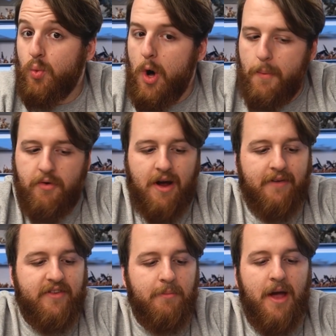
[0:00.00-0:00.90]

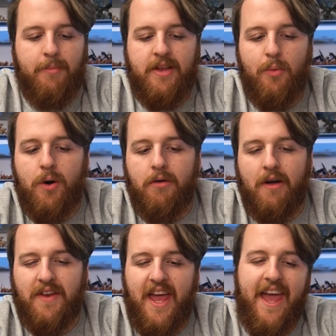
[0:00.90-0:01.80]
Warpcraft. In my opinion,
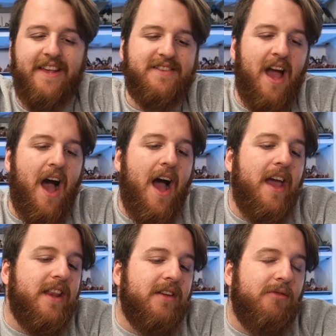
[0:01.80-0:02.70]
Warpcraft is
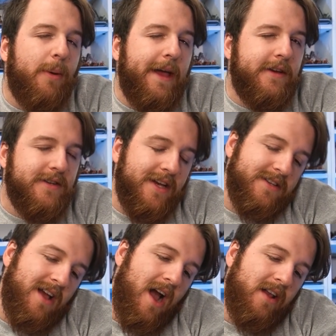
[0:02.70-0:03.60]
kind of rubbish.
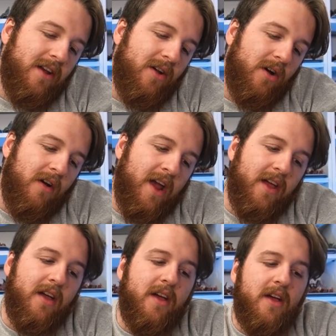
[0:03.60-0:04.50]
It's kind of not
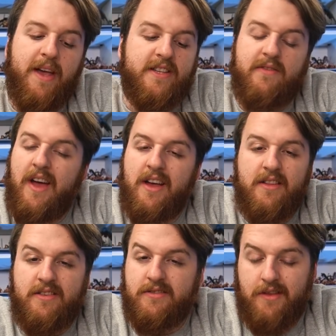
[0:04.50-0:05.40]
great. Pierce the Veil,
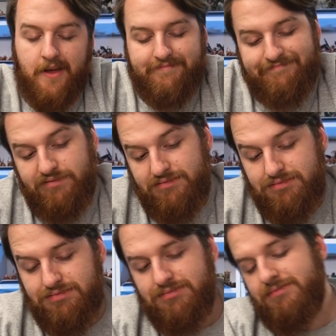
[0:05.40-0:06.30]
it's just like,
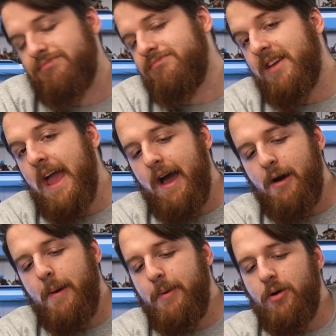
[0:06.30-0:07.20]
get
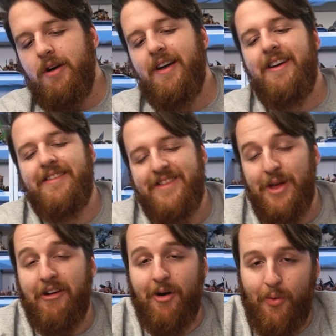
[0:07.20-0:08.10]
out my book.
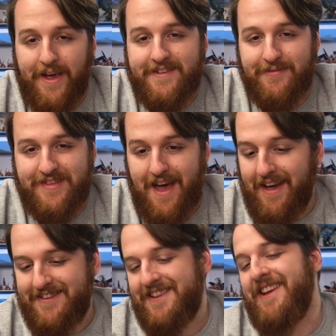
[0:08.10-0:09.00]
You are a waste of
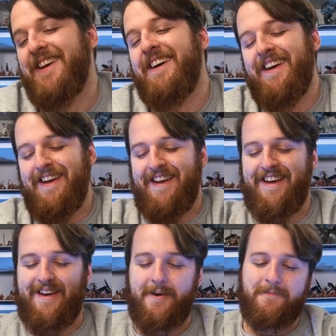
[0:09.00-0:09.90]
text.
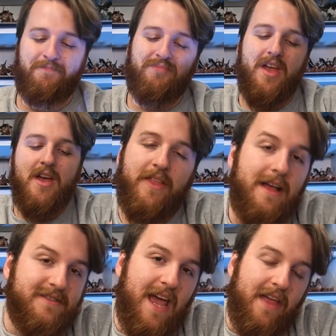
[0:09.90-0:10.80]
But
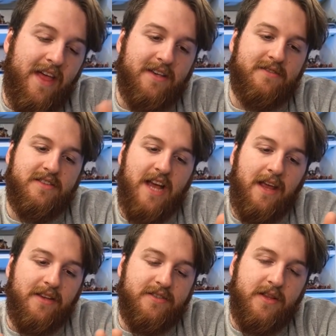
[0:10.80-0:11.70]
that's it. That's the
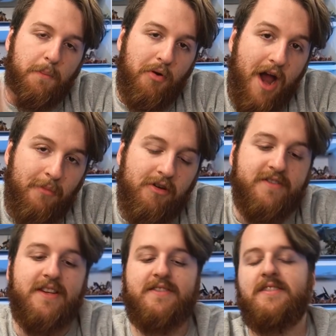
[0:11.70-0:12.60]
changes to the primaries.
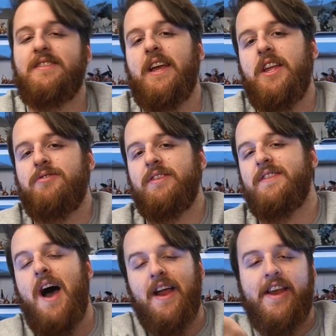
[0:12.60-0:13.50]
That's the secondaries
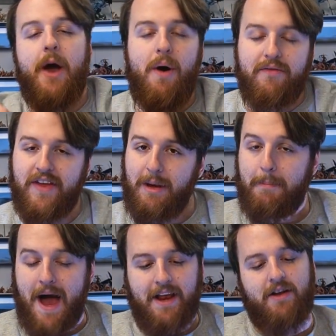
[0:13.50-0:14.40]
that I know of that you
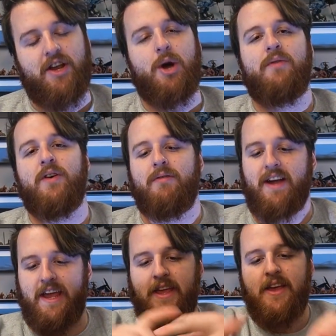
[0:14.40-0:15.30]
might not know of
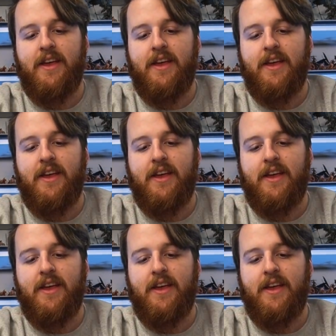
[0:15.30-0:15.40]
already.